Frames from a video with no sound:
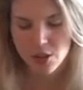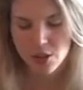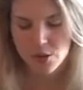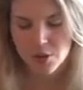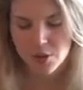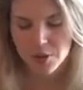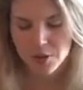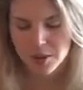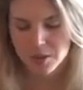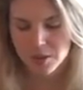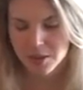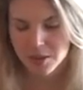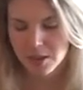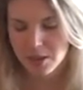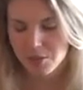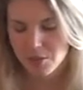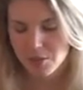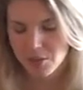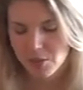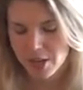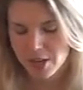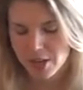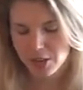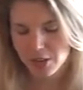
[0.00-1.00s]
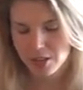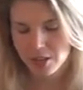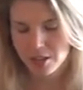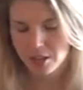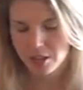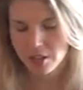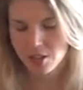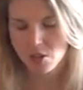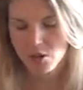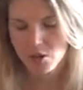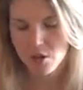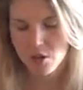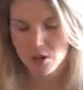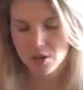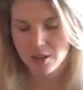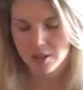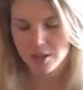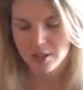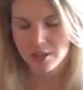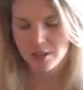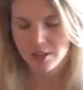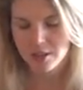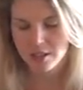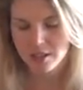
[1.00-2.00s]
going the same direction that you
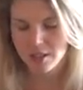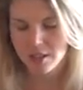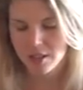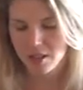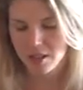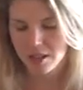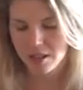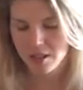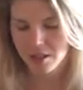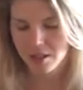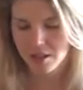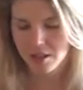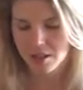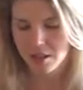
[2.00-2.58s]
all can see it.